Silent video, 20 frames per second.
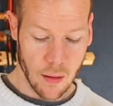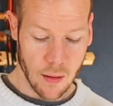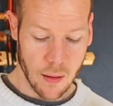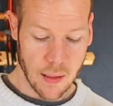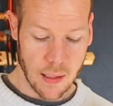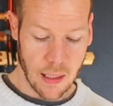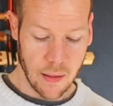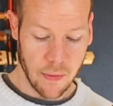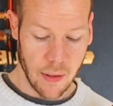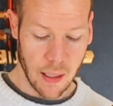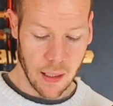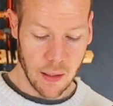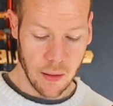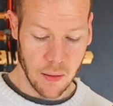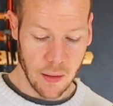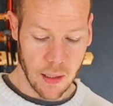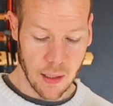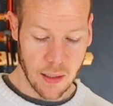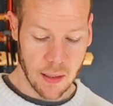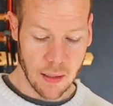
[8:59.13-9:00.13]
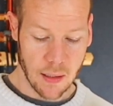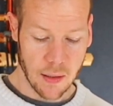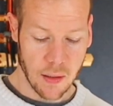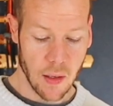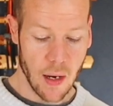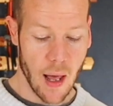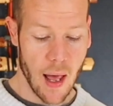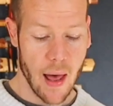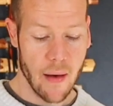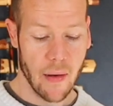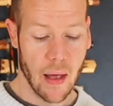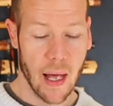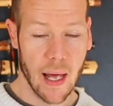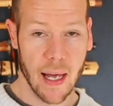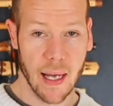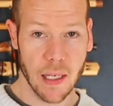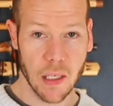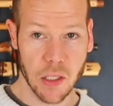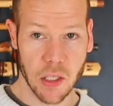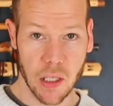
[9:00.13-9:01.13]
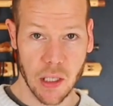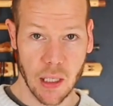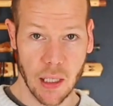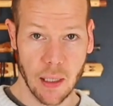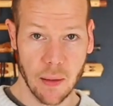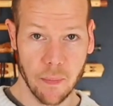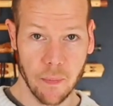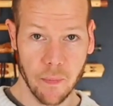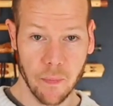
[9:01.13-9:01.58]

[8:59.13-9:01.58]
See if I can do this. So now I have a high G,